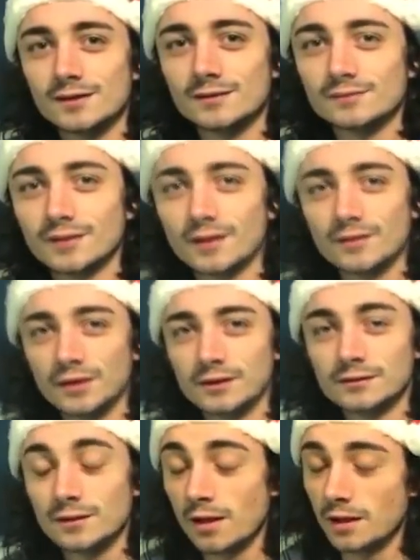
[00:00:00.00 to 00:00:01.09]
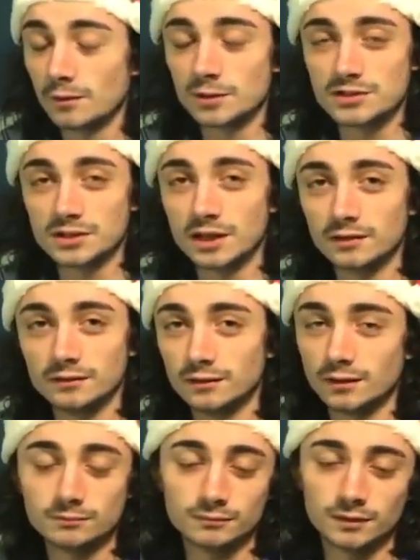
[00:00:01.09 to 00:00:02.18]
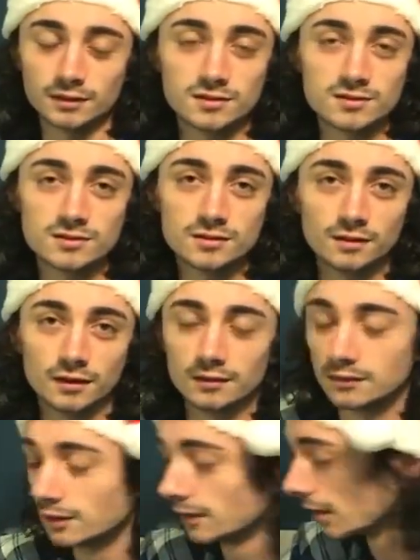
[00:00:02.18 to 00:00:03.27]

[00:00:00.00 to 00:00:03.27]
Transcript: Hey, hi there. Once again, I didn't see you there.